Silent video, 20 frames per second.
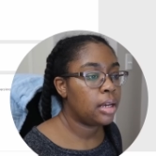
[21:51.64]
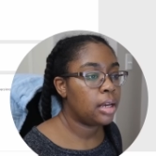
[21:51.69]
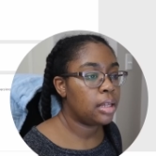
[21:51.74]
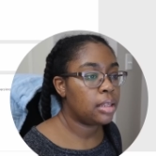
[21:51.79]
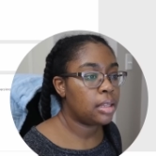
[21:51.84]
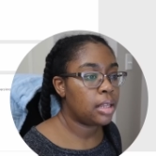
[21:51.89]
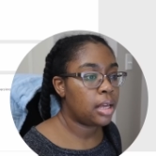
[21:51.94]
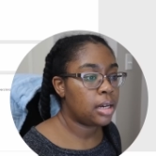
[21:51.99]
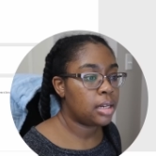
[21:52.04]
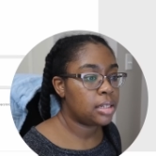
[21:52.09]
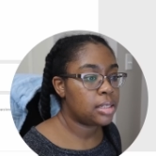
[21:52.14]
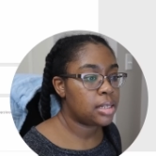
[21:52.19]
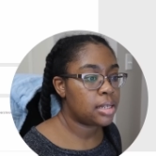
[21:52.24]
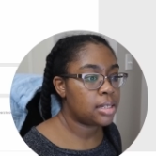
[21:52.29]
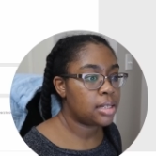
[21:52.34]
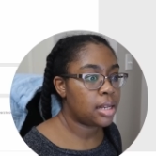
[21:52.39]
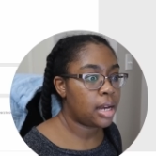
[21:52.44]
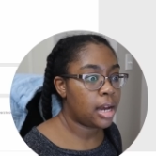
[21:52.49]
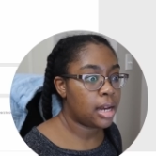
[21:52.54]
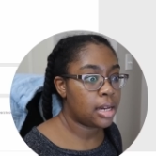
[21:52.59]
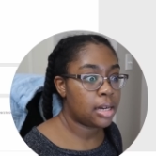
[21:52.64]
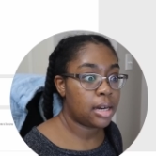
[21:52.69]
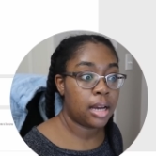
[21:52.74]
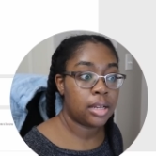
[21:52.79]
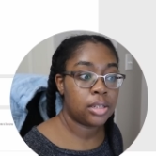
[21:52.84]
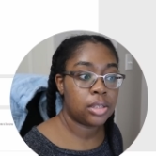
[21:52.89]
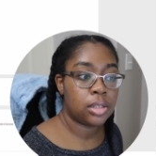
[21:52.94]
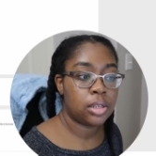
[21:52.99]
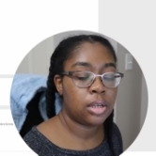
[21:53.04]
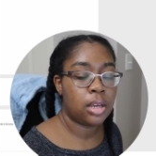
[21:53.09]
And then it says add
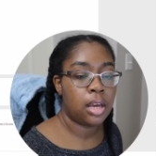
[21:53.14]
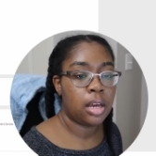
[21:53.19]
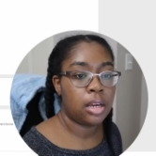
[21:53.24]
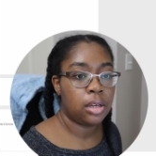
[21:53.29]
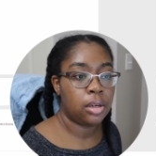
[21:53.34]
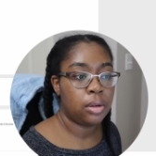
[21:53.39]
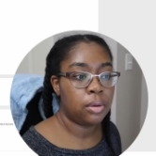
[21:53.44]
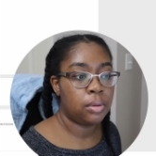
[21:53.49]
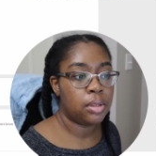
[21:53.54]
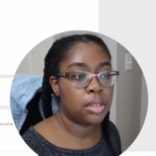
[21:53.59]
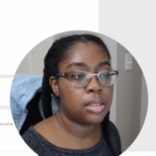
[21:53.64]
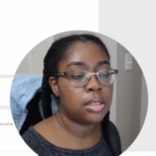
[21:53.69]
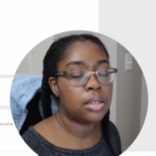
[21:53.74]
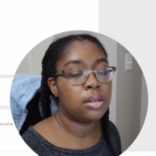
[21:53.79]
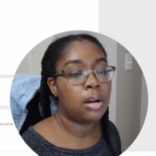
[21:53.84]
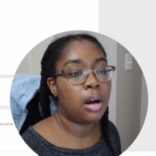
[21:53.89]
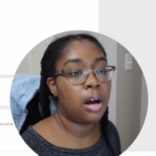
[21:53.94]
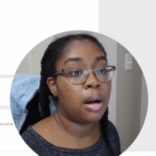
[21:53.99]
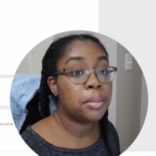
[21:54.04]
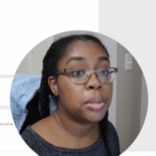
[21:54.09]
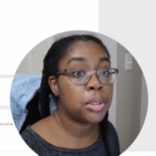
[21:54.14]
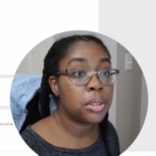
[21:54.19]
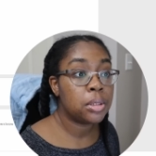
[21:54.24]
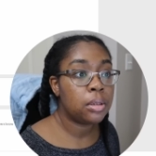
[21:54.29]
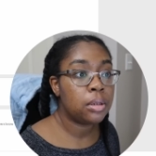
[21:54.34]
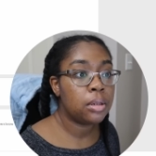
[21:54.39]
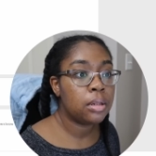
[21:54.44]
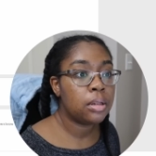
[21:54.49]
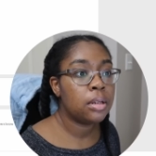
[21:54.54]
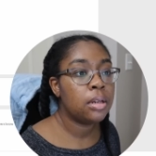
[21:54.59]
SKU. This is
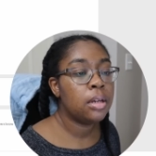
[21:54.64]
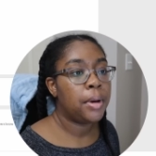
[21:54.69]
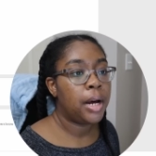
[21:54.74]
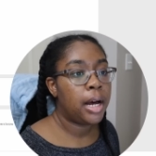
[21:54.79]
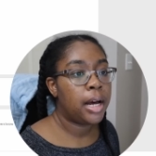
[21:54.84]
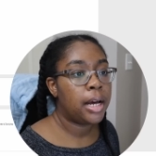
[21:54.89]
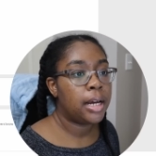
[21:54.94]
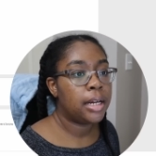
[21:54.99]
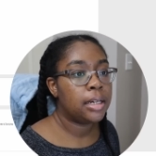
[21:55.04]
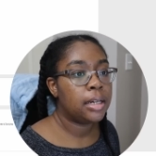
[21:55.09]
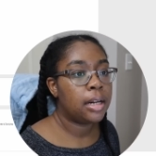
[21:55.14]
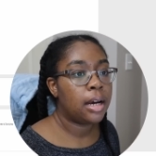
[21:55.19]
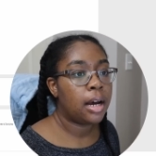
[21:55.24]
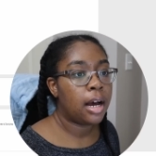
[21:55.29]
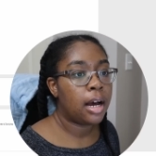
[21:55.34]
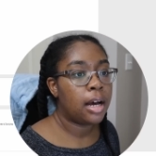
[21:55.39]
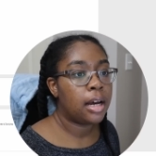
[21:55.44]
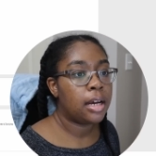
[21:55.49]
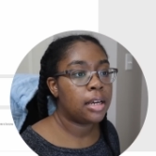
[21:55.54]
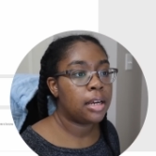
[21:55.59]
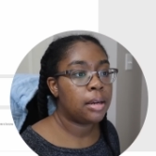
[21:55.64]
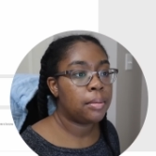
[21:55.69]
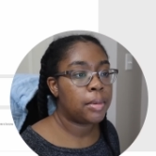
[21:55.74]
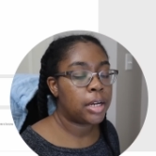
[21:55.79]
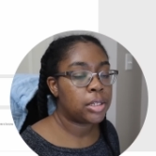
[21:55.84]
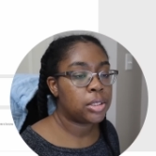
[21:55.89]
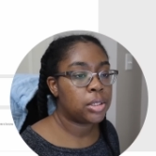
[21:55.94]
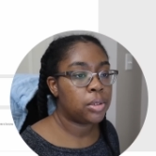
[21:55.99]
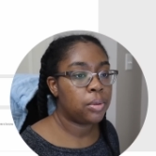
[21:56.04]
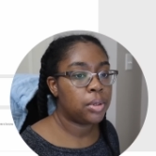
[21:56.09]
optional, but I am
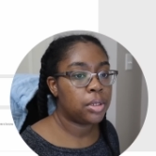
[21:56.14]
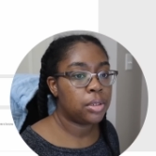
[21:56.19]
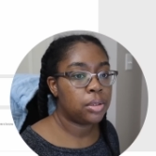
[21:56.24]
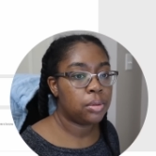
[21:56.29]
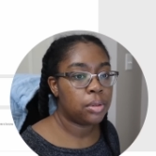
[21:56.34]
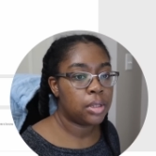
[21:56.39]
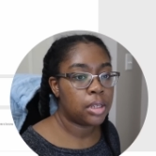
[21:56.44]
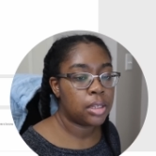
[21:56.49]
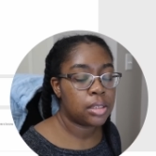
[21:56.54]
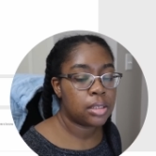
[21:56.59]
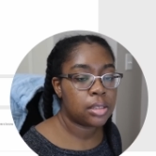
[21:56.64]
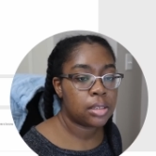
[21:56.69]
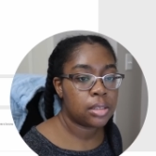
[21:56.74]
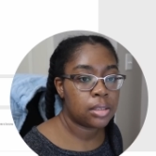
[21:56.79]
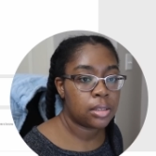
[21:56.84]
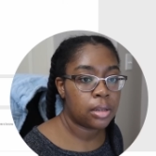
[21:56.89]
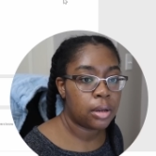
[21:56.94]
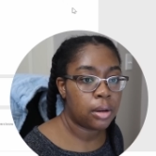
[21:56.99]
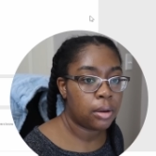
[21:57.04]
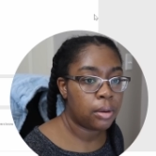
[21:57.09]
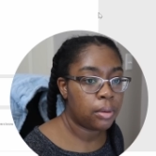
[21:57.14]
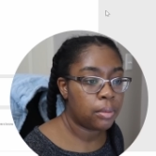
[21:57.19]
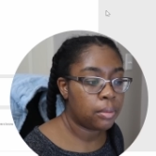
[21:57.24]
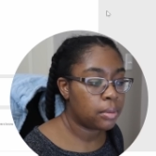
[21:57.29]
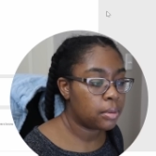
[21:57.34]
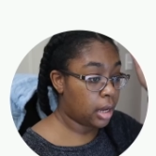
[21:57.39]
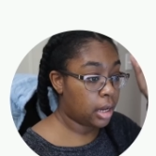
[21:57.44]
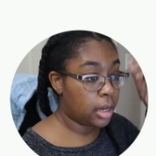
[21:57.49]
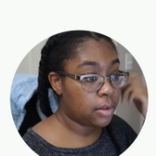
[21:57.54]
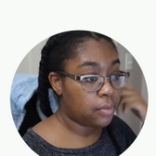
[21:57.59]
actually going to do this.
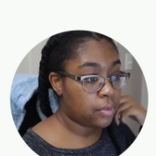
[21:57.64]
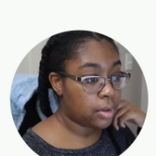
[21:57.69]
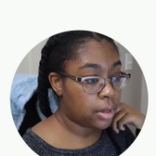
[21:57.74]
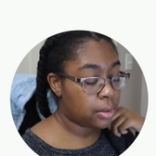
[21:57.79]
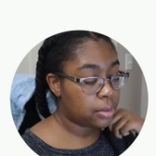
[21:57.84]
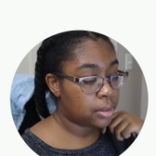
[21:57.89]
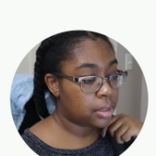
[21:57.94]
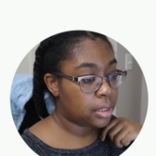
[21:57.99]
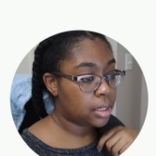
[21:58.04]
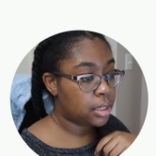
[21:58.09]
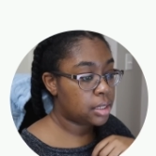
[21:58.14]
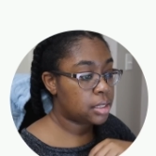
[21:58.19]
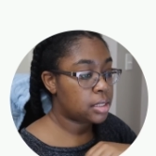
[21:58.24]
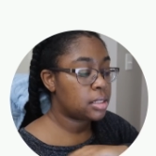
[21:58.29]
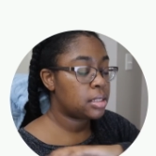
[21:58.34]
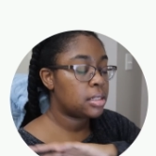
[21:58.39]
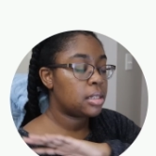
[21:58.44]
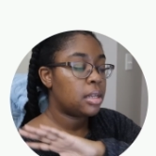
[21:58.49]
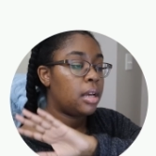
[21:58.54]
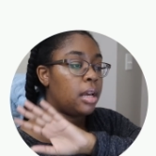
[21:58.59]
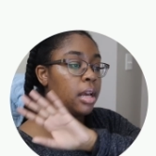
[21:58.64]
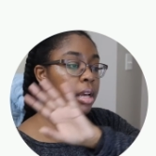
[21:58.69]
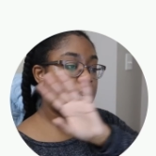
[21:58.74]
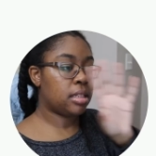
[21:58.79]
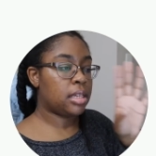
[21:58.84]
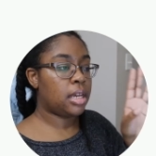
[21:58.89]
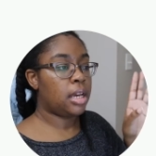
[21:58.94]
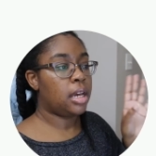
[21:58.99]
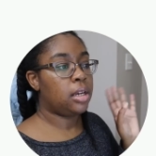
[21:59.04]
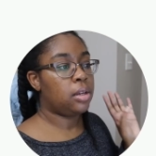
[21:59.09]
So I found this
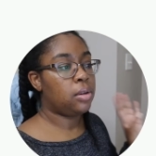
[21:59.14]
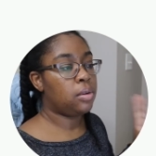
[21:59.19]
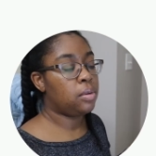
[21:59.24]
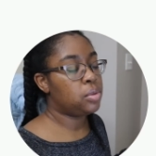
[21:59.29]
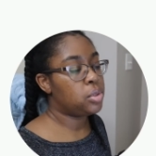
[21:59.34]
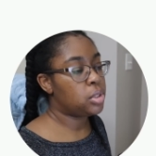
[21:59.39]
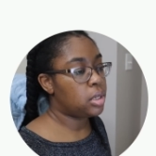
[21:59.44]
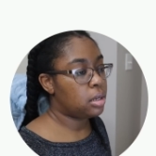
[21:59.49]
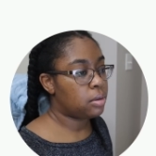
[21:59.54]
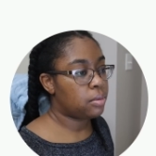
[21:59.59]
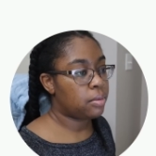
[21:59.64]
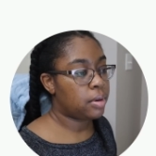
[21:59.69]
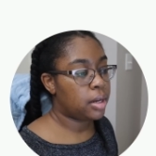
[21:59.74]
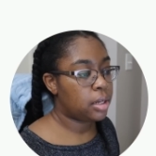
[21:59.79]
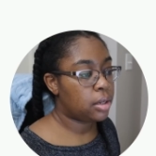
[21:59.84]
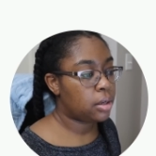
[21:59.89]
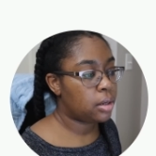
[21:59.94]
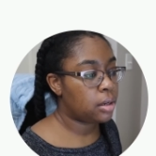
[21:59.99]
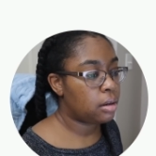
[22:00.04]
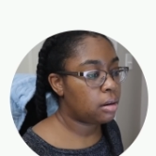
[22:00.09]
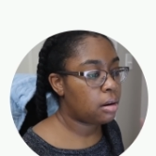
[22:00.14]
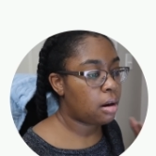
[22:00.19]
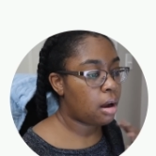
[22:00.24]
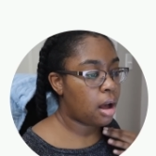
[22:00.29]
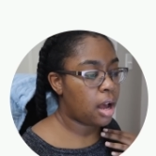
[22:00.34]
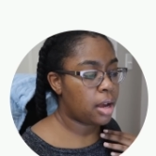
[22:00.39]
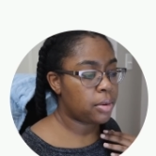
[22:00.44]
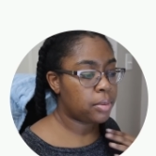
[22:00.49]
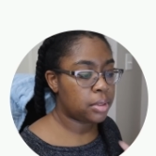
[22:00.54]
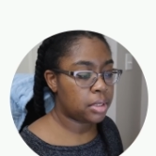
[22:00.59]
SKU generator.
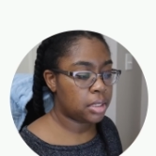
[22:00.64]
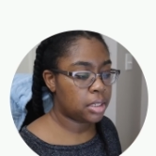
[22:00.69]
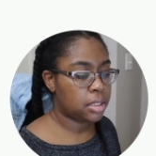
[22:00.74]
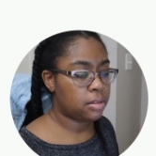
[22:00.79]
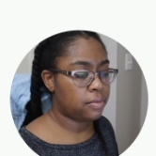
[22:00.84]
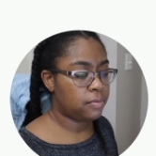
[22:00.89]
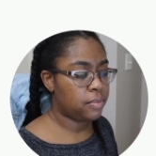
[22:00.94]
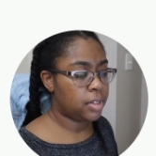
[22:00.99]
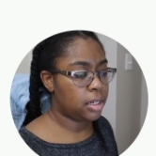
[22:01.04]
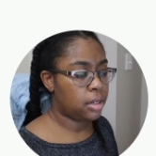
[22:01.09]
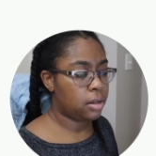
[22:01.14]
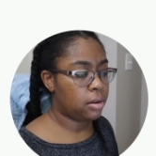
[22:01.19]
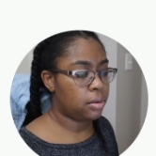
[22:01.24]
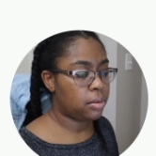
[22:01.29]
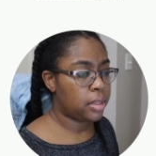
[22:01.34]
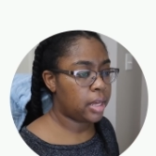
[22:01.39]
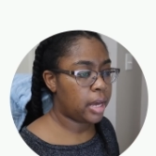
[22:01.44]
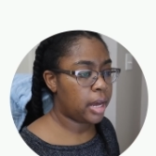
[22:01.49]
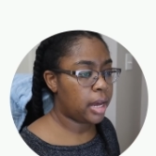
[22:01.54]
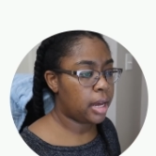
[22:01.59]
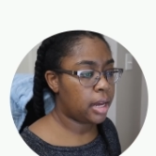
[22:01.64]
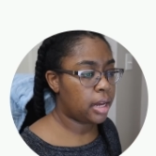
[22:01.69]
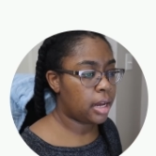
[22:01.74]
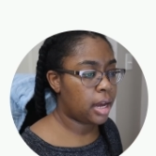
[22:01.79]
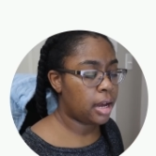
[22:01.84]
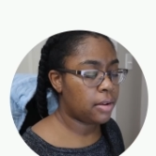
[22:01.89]
I will link the video that